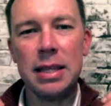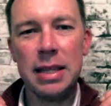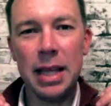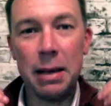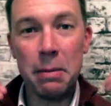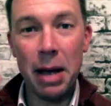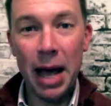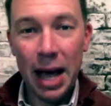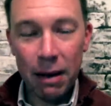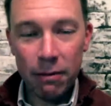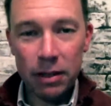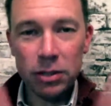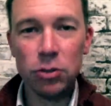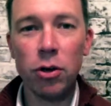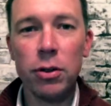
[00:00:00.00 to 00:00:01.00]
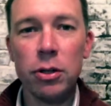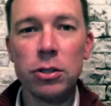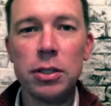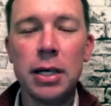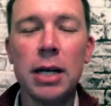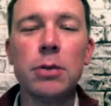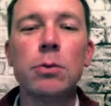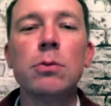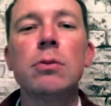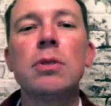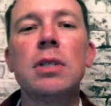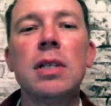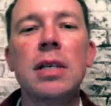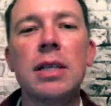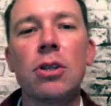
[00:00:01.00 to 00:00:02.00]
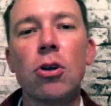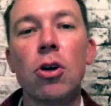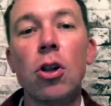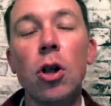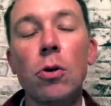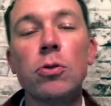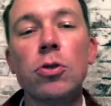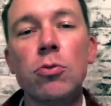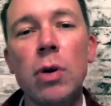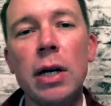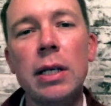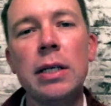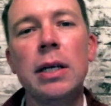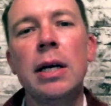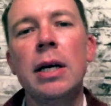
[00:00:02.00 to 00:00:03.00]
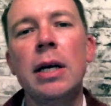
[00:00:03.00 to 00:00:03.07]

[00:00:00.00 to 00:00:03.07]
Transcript: they have this on their schedule to get their clothes ready.